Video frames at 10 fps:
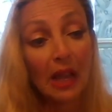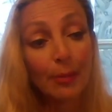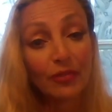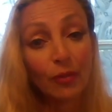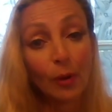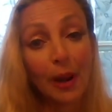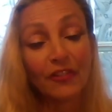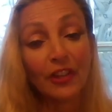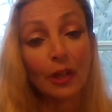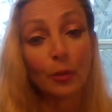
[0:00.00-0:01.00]
And before my
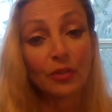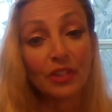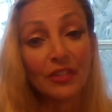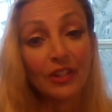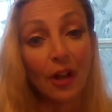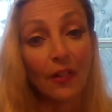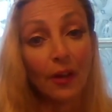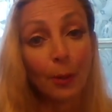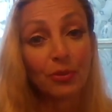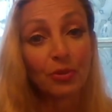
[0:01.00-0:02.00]
finger was even on the
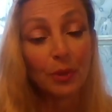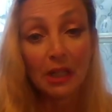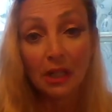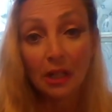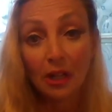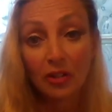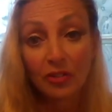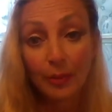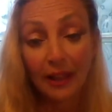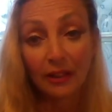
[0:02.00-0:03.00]
upswing
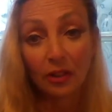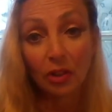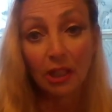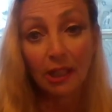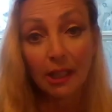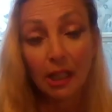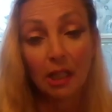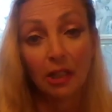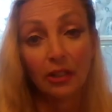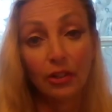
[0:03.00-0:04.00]
from that little click,
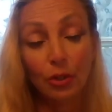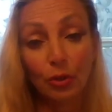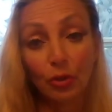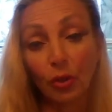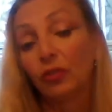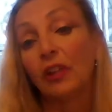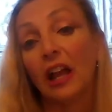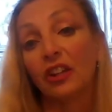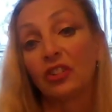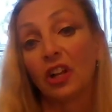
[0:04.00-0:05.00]
the news
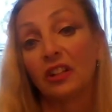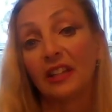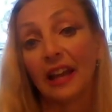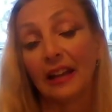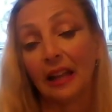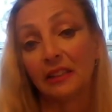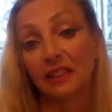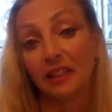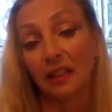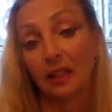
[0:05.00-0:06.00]
flashed on satellite and
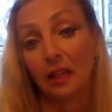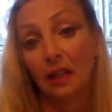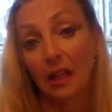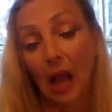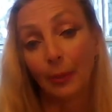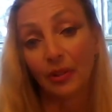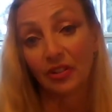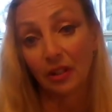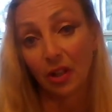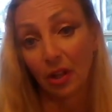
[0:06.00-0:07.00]
said,
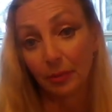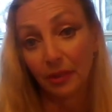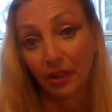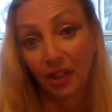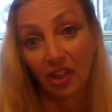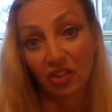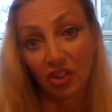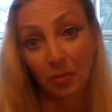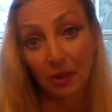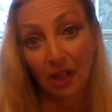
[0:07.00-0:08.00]
Abdus-Salam has
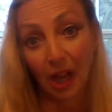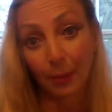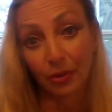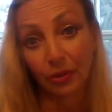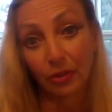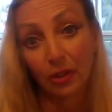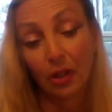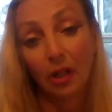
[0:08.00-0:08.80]
just been captured.